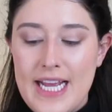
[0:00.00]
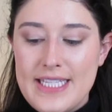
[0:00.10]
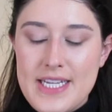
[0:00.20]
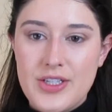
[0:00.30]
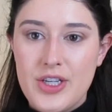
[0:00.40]

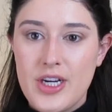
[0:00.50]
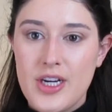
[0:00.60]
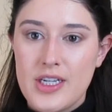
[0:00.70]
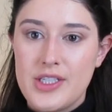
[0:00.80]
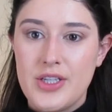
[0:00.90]

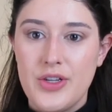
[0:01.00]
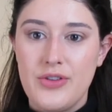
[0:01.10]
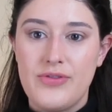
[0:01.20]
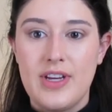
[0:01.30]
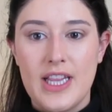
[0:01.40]
easier
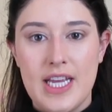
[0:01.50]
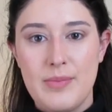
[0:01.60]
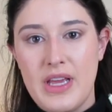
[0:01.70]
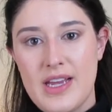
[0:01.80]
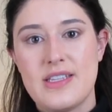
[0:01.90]
to fill in
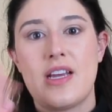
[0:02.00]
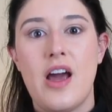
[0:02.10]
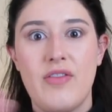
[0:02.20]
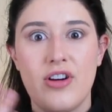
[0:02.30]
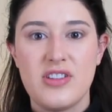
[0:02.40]
because it
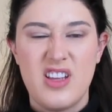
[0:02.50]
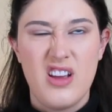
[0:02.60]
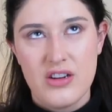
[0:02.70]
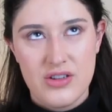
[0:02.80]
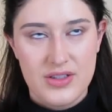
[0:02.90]
covers a
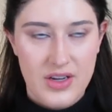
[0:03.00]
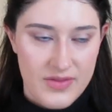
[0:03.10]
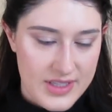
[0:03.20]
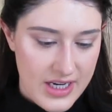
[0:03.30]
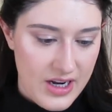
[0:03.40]
larger
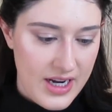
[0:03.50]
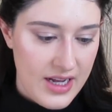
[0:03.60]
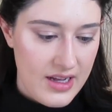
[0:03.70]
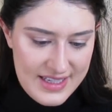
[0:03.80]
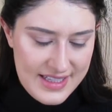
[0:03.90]
surface
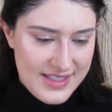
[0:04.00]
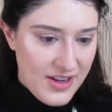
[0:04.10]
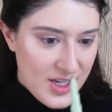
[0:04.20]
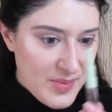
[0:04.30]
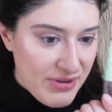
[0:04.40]
area. It's
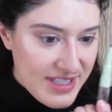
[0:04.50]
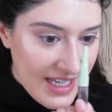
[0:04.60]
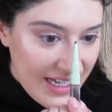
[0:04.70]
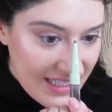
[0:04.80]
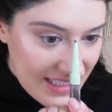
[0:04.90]
not as
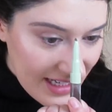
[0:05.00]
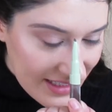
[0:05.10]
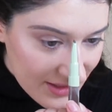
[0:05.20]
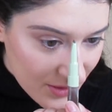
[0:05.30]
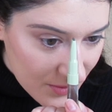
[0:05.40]
precise and I
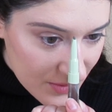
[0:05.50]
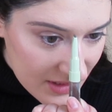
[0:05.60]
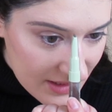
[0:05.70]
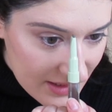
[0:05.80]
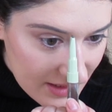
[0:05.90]

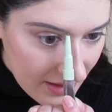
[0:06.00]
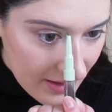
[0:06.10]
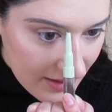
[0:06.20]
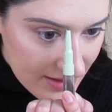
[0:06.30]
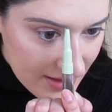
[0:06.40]
don't
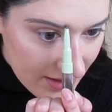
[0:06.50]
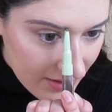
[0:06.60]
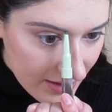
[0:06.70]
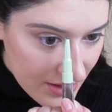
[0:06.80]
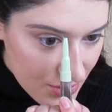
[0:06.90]

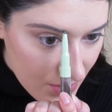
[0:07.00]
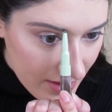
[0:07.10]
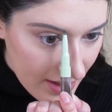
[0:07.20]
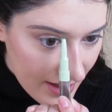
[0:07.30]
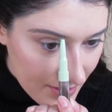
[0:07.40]
necessarily enjoy
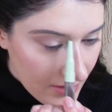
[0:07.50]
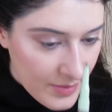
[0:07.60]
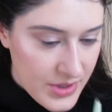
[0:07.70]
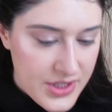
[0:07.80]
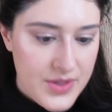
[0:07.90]
that.
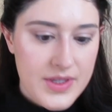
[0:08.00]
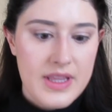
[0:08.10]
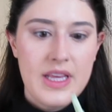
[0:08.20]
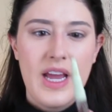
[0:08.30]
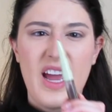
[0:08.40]
I'm just using
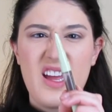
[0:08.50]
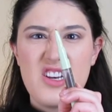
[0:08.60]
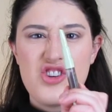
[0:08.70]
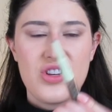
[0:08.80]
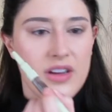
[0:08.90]
the
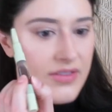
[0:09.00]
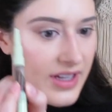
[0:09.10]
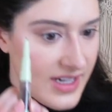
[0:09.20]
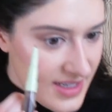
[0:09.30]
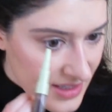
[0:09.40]
edge of
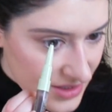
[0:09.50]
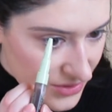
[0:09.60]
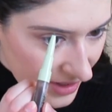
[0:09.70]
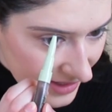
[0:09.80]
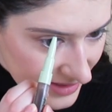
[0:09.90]
it to
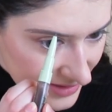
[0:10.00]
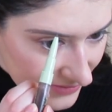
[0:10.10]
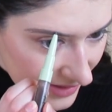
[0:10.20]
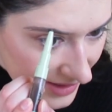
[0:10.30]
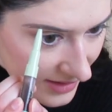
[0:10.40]
try to
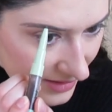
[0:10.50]
define a